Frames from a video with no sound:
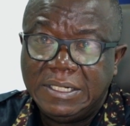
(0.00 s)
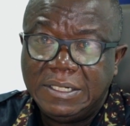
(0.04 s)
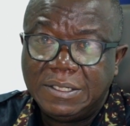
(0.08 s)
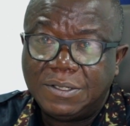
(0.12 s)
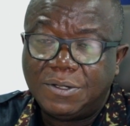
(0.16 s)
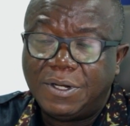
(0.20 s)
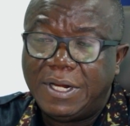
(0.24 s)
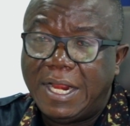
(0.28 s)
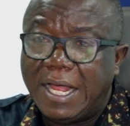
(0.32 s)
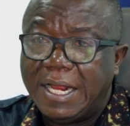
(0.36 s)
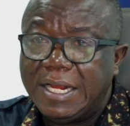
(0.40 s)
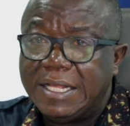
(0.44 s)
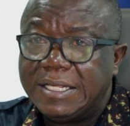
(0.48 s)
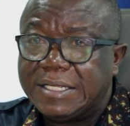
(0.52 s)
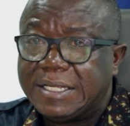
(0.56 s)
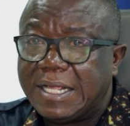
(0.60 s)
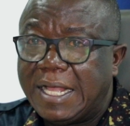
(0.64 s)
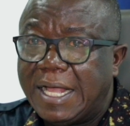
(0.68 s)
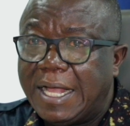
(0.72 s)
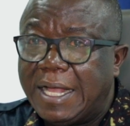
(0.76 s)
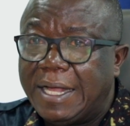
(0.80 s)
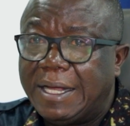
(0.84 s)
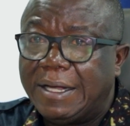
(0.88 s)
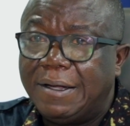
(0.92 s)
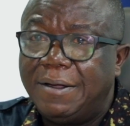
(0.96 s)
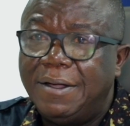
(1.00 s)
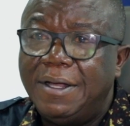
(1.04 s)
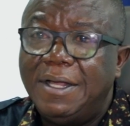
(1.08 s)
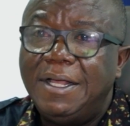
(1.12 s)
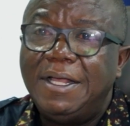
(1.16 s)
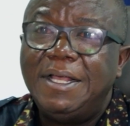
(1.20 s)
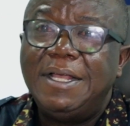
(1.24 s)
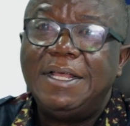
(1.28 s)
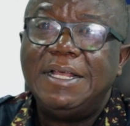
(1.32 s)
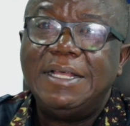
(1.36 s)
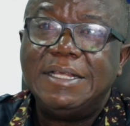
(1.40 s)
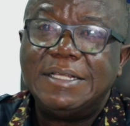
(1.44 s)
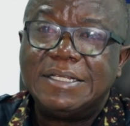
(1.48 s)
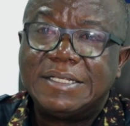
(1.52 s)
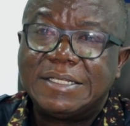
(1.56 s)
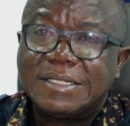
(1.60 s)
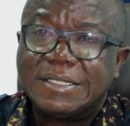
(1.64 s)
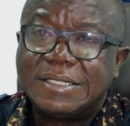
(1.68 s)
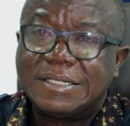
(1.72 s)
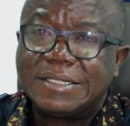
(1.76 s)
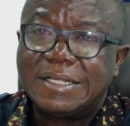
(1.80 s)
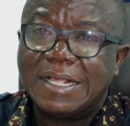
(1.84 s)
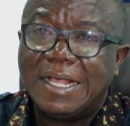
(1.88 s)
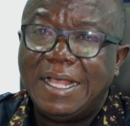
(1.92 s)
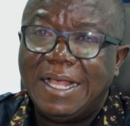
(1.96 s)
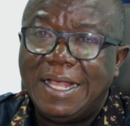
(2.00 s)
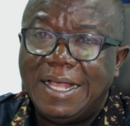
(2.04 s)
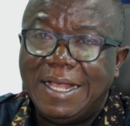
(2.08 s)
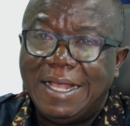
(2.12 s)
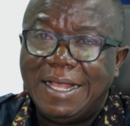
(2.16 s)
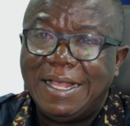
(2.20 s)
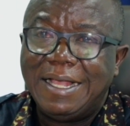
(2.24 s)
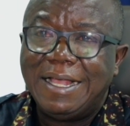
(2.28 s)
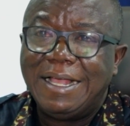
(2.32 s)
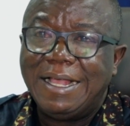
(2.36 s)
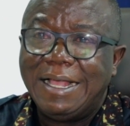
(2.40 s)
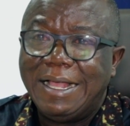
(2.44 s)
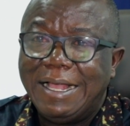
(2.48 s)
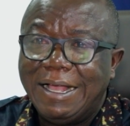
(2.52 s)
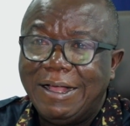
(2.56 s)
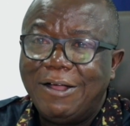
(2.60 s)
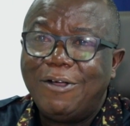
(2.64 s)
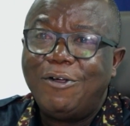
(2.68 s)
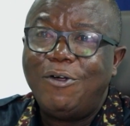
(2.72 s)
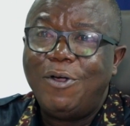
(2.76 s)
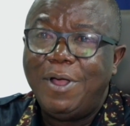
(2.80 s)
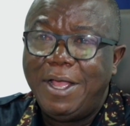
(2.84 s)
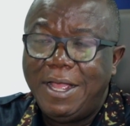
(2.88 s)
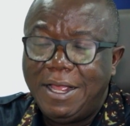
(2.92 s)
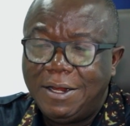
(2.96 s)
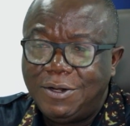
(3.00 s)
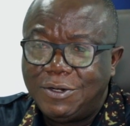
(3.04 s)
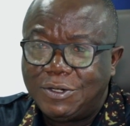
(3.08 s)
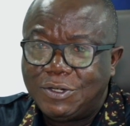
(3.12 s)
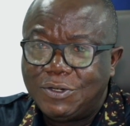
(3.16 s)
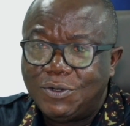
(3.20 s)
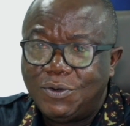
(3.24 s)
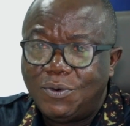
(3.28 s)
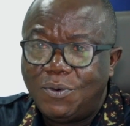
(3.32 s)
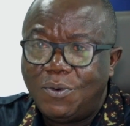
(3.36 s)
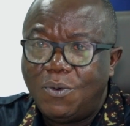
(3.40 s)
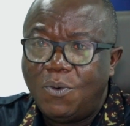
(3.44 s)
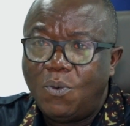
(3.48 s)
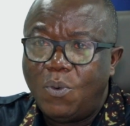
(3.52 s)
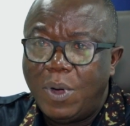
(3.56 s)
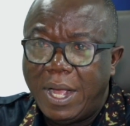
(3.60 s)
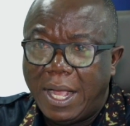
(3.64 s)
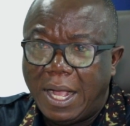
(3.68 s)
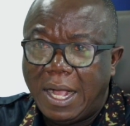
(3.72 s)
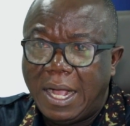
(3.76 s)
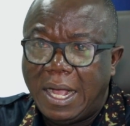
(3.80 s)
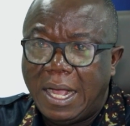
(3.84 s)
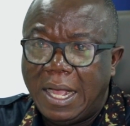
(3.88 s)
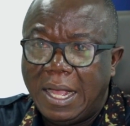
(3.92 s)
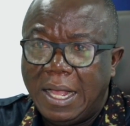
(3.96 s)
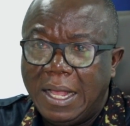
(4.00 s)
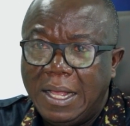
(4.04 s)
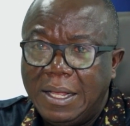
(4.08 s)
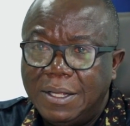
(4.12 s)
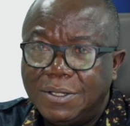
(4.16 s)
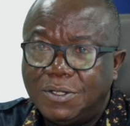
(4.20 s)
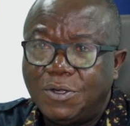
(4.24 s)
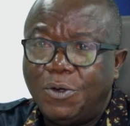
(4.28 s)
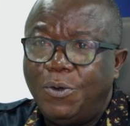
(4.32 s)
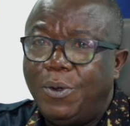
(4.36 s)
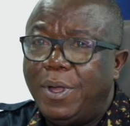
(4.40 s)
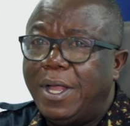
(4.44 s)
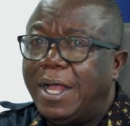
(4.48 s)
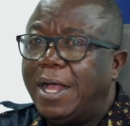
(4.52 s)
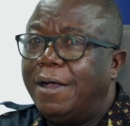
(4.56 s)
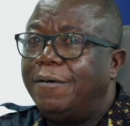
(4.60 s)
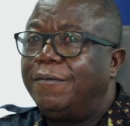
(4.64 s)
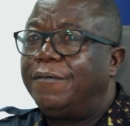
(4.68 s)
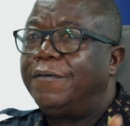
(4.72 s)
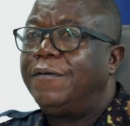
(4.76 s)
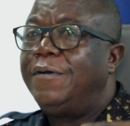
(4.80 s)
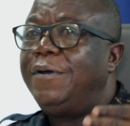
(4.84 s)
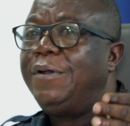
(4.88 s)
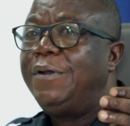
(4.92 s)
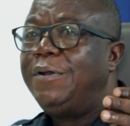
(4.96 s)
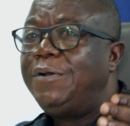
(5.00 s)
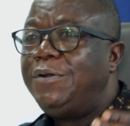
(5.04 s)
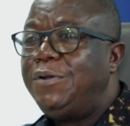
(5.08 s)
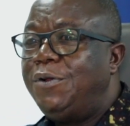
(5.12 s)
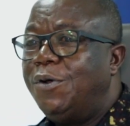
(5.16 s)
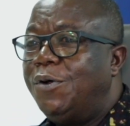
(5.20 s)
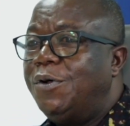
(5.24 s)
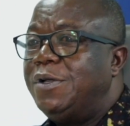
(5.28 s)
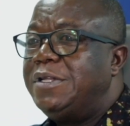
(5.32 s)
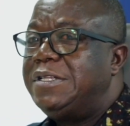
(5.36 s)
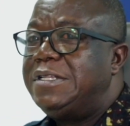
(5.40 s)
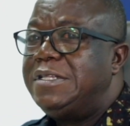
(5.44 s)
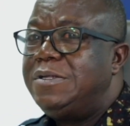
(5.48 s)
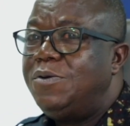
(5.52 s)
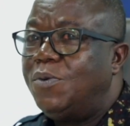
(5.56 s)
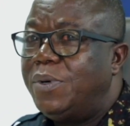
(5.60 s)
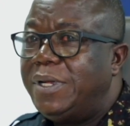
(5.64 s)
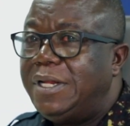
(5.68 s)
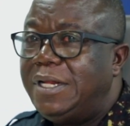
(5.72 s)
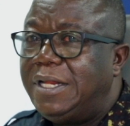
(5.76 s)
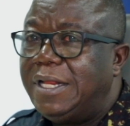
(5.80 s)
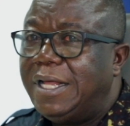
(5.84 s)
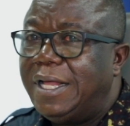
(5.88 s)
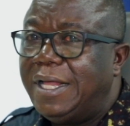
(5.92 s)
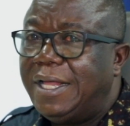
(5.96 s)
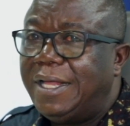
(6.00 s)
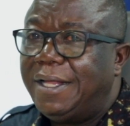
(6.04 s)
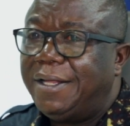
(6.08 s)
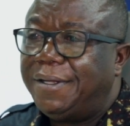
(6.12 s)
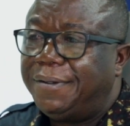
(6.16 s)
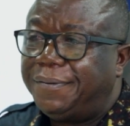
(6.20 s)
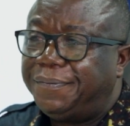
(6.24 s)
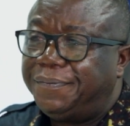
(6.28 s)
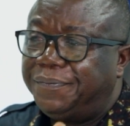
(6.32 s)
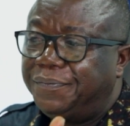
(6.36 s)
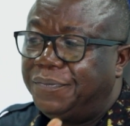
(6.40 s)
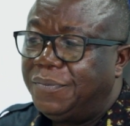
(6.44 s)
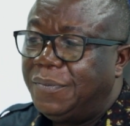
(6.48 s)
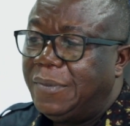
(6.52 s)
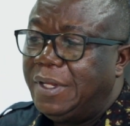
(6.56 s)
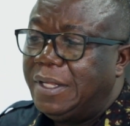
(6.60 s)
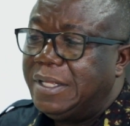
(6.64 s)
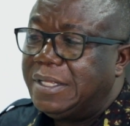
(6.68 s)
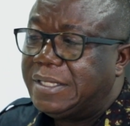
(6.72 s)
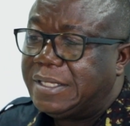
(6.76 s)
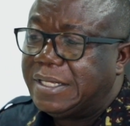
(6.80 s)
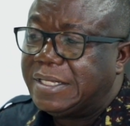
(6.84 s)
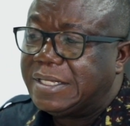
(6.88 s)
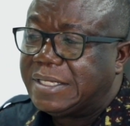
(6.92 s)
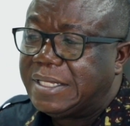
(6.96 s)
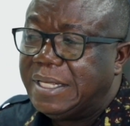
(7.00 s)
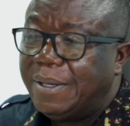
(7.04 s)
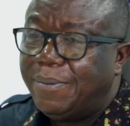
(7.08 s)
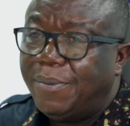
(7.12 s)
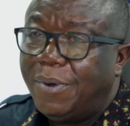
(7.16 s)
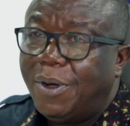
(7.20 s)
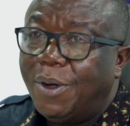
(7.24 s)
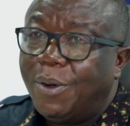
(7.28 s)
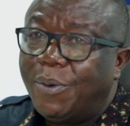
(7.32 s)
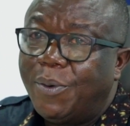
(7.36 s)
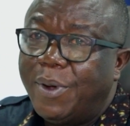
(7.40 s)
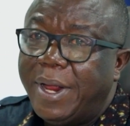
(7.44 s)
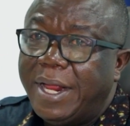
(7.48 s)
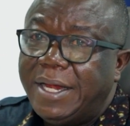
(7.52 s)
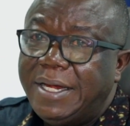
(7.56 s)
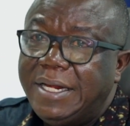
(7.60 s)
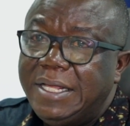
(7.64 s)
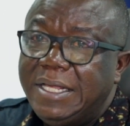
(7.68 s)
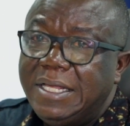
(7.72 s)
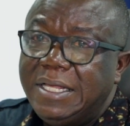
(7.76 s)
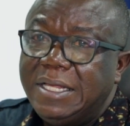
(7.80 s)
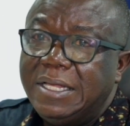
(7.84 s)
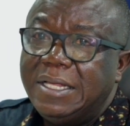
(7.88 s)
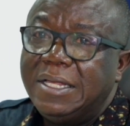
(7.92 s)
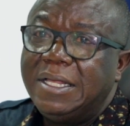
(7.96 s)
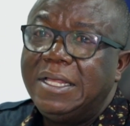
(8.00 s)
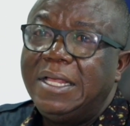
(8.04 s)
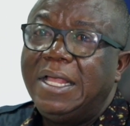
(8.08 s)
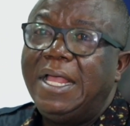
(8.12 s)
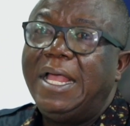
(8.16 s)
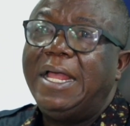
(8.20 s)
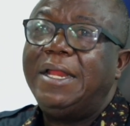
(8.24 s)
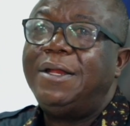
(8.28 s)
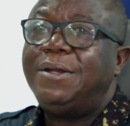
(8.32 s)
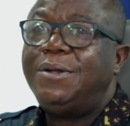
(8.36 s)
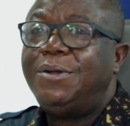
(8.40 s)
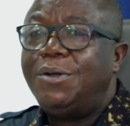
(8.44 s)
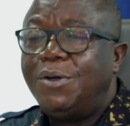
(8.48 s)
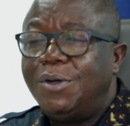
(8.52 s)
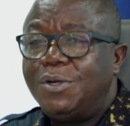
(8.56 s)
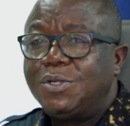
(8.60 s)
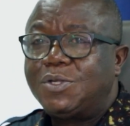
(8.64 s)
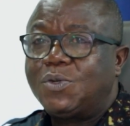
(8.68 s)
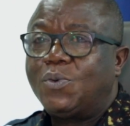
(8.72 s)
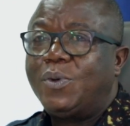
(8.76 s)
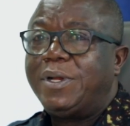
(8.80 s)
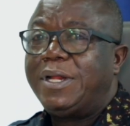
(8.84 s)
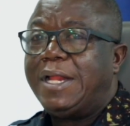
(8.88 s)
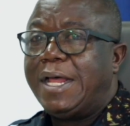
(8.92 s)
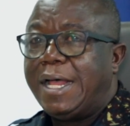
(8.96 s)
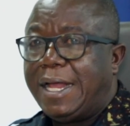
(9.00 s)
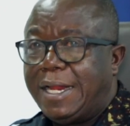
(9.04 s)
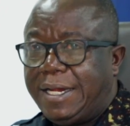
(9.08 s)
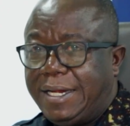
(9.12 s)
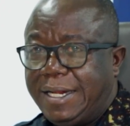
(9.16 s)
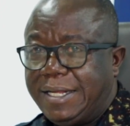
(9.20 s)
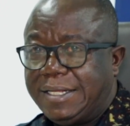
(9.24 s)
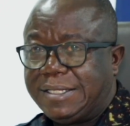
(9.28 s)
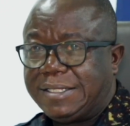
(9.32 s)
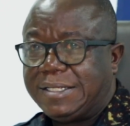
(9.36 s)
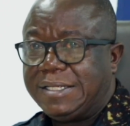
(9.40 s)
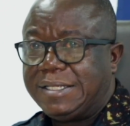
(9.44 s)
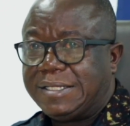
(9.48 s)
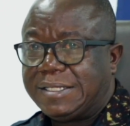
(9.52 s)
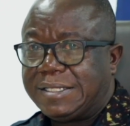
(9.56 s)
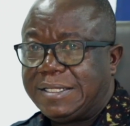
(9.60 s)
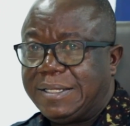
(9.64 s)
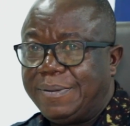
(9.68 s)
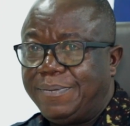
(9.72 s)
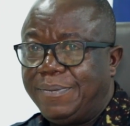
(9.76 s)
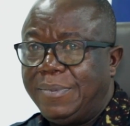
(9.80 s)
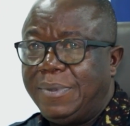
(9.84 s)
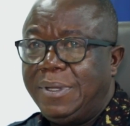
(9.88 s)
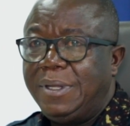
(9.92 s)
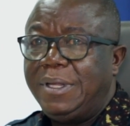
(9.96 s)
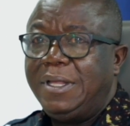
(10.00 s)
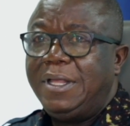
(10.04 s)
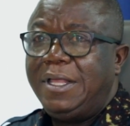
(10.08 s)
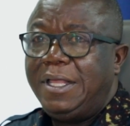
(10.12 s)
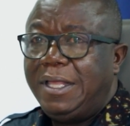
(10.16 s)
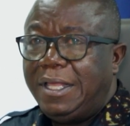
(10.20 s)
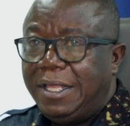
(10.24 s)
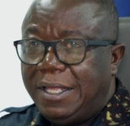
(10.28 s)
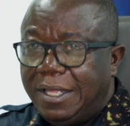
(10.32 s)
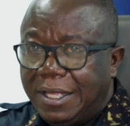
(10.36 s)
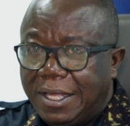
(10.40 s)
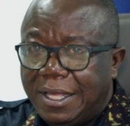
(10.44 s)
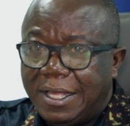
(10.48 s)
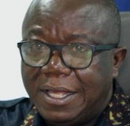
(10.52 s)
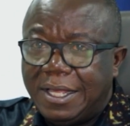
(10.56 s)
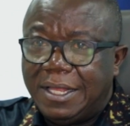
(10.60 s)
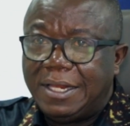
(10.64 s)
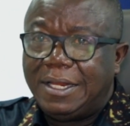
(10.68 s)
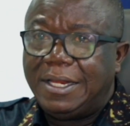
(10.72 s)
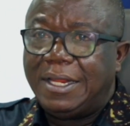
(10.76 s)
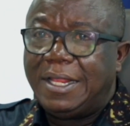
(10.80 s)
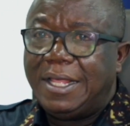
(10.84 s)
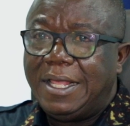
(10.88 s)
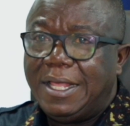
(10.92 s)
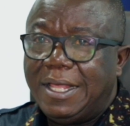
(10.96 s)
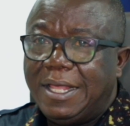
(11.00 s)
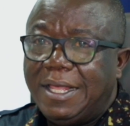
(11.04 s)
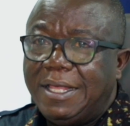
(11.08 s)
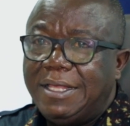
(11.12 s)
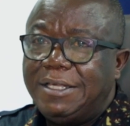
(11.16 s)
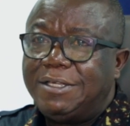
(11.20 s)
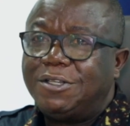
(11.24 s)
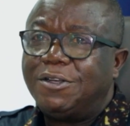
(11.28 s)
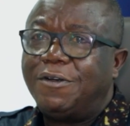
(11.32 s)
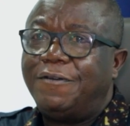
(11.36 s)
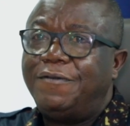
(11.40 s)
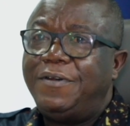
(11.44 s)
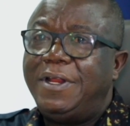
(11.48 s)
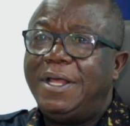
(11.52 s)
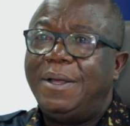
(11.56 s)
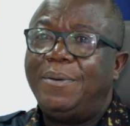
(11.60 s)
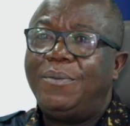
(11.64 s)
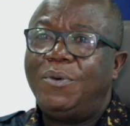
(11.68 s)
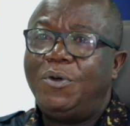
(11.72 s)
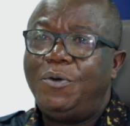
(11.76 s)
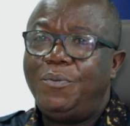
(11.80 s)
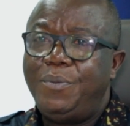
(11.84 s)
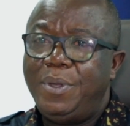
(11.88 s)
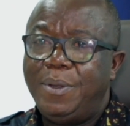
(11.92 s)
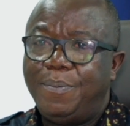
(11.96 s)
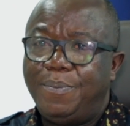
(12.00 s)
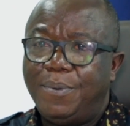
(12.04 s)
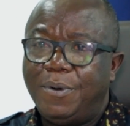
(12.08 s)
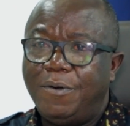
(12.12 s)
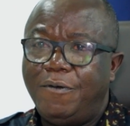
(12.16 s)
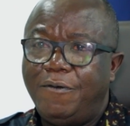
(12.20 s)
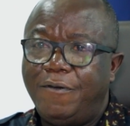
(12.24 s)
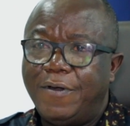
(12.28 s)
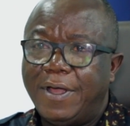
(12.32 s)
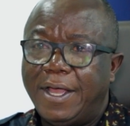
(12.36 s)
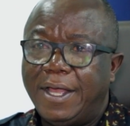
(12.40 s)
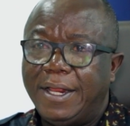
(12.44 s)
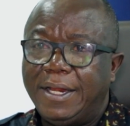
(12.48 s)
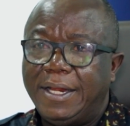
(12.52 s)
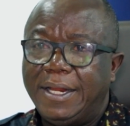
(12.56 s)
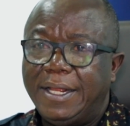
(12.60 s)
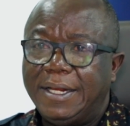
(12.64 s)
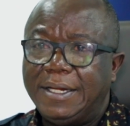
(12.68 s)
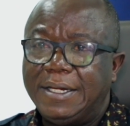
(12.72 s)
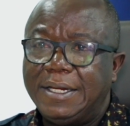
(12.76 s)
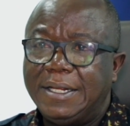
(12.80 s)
So that is how it's going to work. So we have those with the system already and those without the system, and each of them will be provided.